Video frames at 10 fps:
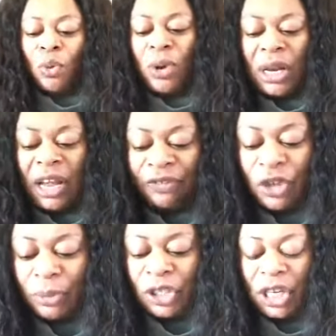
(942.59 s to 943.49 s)
We
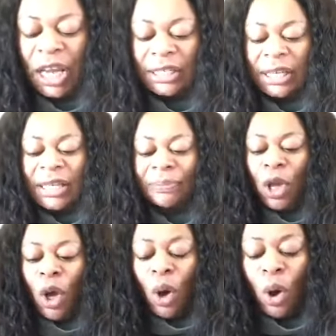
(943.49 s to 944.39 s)
lift up Jesus.
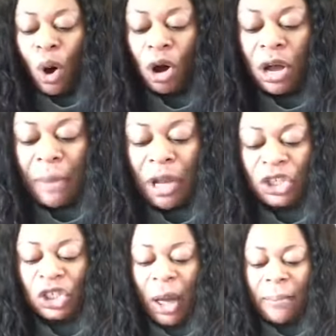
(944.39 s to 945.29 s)
Oh, come on,
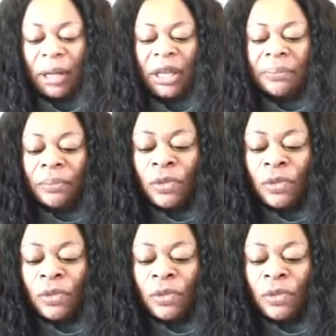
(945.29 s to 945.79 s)
somebody.